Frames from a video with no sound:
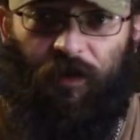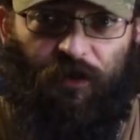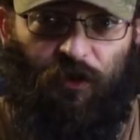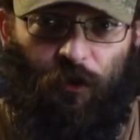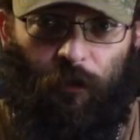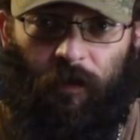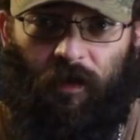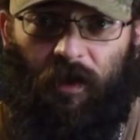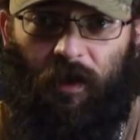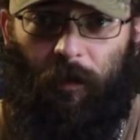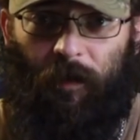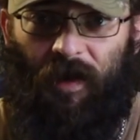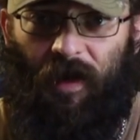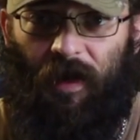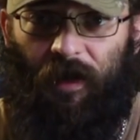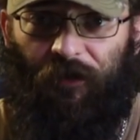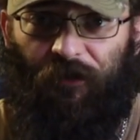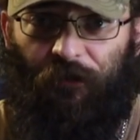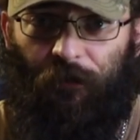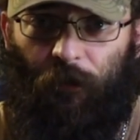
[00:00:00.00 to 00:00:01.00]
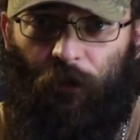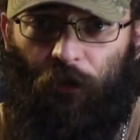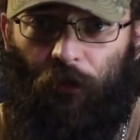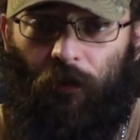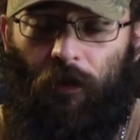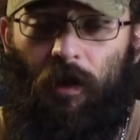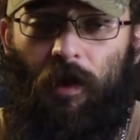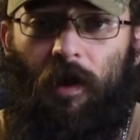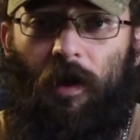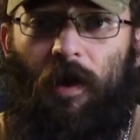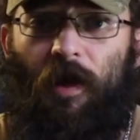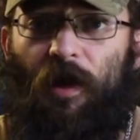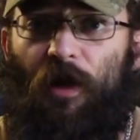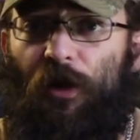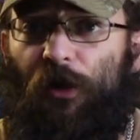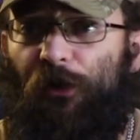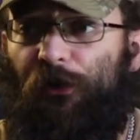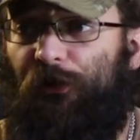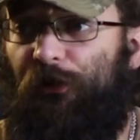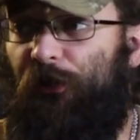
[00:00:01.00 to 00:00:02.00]
as humanly possible.
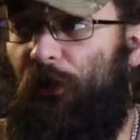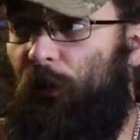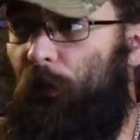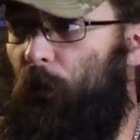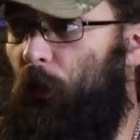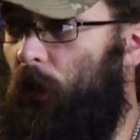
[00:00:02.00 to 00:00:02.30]
So,